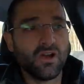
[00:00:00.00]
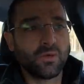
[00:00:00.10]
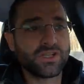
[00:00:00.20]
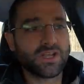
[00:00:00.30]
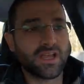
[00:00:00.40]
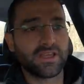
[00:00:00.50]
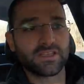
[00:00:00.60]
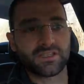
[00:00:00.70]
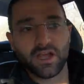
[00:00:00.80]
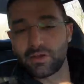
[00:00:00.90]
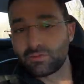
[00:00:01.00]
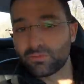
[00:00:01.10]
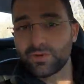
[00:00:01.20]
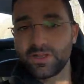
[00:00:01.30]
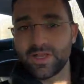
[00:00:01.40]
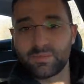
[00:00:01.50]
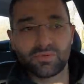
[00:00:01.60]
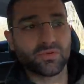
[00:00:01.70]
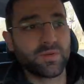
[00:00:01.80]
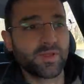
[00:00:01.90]
which is a really
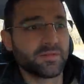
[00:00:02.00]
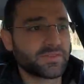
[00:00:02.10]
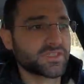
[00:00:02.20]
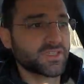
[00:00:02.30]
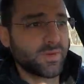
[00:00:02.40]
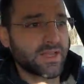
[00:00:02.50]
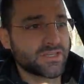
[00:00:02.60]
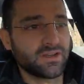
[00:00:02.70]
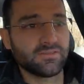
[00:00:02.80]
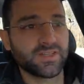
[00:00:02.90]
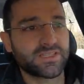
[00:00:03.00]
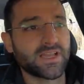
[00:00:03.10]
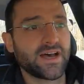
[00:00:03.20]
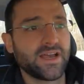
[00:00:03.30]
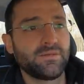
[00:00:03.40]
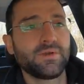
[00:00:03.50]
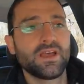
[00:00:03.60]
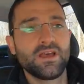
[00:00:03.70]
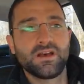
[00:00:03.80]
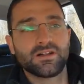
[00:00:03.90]
premium suspension of its
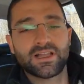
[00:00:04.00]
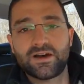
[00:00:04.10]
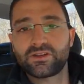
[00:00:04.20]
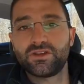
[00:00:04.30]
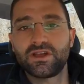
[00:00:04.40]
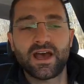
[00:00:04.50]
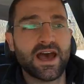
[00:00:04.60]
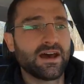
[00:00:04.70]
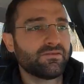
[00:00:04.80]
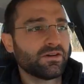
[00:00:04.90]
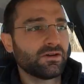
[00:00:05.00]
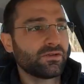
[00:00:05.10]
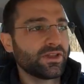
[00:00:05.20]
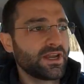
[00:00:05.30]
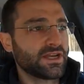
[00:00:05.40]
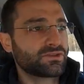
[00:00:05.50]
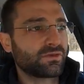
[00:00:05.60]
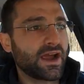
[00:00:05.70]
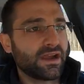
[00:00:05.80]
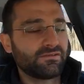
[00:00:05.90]
time, allowing you to have a really nice
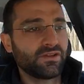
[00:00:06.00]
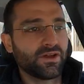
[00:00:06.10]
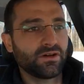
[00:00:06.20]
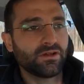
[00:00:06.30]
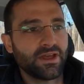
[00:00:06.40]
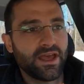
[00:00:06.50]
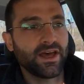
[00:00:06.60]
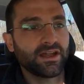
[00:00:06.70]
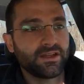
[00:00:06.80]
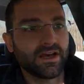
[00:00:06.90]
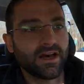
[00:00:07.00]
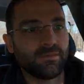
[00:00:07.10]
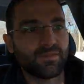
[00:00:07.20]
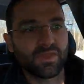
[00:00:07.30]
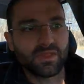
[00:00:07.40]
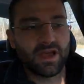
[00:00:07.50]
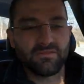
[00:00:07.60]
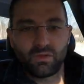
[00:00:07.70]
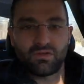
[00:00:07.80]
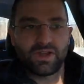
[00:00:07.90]
ride feel. And um,
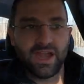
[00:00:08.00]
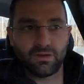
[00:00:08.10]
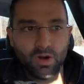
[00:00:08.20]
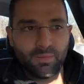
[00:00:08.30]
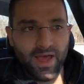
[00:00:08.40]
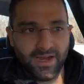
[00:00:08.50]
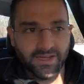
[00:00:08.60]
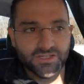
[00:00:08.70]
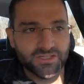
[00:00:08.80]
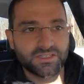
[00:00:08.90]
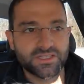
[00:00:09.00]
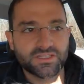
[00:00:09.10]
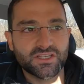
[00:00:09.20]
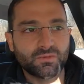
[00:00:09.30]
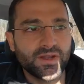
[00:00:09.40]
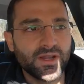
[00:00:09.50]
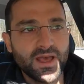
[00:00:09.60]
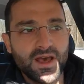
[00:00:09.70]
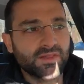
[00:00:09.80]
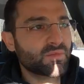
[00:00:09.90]
if you have an aero package such as this
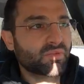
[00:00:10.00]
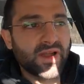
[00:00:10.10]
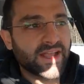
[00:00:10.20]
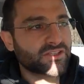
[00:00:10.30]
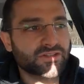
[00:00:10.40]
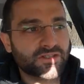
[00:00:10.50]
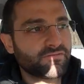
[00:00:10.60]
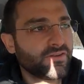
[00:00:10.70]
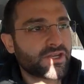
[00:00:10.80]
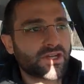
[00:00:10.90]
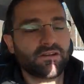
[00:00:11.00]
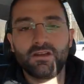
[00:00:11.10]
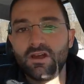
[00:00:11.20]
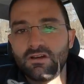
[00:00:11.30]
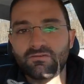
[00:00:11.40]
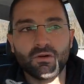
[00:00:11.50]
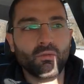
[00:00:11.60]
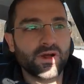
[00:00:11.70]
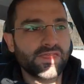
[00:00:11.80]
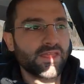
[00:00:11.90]
one, the brakes are sufficient for
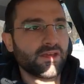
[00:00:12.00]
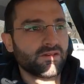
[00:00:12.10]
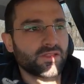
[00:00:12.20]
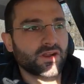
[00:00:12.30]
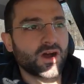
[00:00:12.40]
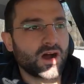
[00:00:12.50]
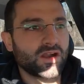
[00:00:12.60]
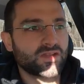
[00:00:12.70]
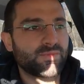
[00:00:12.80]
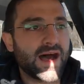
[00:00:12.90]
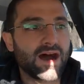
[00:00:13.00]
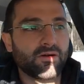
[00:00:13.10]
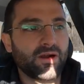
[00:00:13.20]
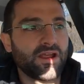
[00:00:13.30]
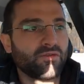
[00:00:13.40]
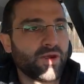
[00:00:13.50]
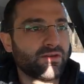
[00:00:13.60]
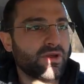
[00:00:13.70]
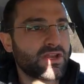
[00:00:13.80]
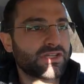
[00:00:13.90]
what the car's power and
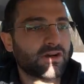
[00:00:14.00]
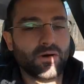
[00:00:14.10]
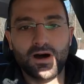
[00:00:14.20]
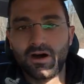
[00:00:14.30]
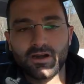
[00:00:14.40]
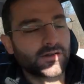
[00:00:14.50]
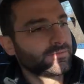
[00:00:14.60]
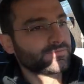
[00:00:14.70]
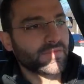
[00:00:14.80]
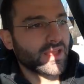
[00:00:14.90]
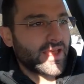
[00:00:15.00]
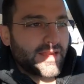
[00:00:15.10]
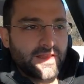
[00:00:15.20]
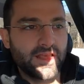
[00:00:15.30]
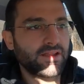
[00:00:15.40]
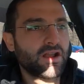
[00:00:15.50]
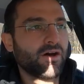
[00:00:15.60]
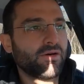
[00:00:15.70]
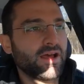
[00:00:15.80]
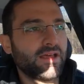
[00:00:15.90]
weight ratio are. And you
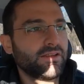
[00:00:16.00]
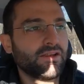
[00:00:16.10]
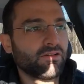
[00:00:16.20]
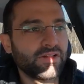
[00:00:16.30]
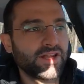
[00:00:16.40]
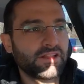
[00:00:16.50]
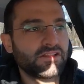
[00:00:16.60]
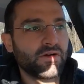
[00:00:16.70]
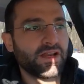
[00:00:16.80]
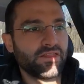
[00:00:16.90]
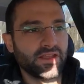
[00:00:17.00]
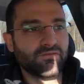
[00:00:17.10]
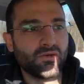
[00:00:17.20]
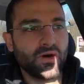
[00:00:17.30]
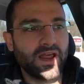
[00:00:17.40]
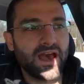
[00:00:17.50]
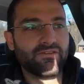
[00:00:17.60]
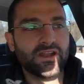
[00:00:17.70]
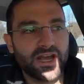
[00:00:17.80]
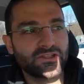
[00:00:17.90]
know, you don't really need to do anything. If you want to
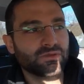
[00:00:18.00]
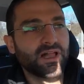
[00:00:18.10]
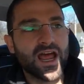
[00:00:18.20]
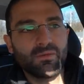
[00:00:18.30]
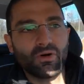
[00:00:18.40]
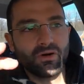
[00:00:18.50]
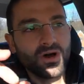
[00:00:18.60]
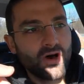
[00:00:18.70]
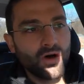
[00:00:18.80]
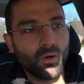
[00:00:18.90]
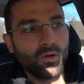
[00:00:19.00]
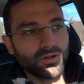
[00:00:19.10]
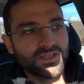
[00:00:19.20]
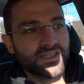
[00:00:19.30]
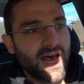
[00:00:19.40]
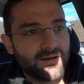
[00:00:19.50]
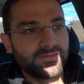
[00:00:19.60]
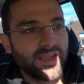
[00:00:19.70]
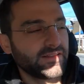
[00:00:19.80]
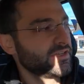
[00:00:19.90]
have a nice, reliable, old
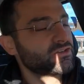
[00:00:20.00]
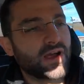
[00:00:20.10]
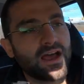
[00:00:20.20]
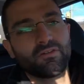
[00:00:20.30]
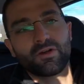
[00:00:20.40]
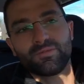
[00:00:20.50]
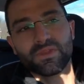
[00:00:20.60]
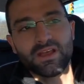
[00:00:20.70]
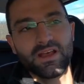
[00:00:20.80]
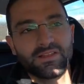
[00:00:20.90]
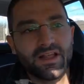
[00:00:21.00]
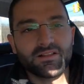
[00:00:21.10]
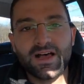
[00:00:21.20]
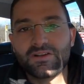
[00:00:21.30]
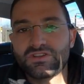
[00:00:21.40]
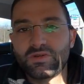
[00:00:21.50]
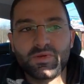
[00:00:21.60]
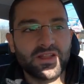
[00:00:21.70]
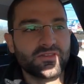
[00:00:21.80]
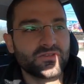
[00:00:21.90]
Saab daily driver, that allows you to
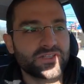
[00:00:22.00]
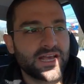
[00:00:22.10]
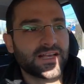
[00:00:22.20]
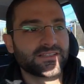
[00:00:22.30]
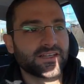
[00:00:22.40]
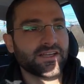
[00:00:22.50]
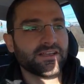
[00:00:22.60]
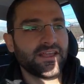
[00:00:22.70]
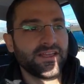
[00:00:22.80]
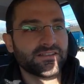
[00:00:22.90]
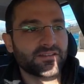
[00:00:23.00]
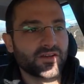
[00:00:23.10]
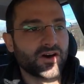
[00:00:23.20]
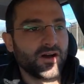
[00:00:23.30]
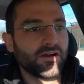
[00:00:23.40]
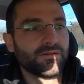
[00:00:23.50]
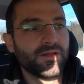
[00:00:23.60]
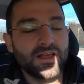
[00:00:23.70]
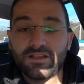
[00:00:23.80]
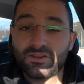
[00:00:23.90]
be enthusiastic and into the car.
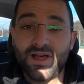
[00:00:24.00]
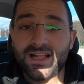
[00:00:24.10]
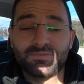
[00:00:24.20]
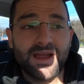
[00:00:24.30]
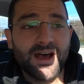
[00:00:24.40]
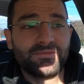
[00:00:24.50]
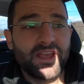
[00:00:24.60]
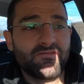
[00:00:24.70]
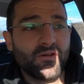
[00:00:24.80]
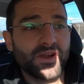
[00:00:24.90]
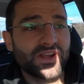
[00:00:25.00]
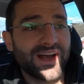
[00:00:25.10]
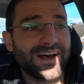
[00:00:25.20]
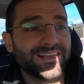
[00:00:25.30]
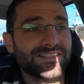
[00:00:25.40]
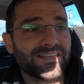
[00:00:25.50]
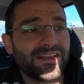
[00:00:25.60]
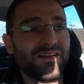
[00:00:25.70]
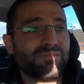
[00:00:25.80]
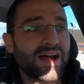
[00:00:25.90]
So that's my update for you guys,
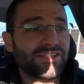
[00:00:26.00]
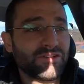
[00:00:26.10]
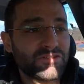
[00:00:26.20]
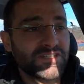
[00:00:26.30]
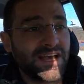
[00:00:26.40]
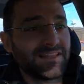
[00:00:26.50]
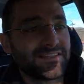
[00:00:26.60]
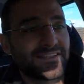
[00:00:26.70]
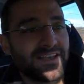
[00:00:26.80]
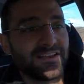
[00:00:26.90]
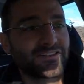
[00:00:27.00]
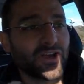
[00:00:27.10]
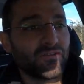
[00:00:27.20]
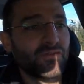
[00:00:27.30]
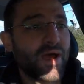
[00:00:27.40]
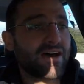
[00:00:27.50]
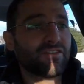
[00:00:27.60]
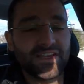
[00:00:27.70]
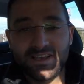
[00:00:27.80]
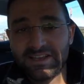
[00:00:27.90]
my two cents. So if you
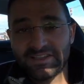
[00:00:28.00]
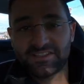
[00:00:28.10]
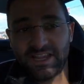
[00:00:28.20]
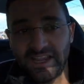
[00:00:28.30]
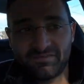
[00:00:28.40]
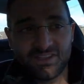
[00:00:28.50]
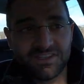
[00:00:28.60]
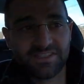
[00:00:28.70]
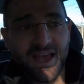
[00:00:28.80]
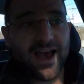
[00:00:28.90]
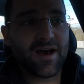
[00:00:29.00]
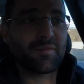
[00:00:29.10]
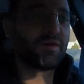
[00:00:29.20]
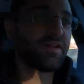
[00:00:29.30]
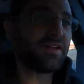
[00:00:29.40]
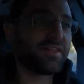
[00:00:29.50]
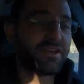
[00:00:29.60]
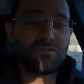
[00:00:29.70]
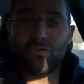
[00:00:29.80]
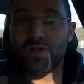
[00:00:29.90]
have a saved Saab
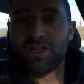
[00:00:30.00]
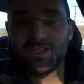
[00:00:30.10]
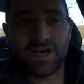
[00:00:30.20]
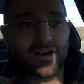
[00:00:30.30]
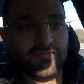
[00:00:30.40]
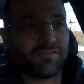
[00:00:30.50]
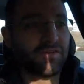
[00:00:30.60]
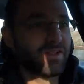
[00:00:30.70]
that you really love,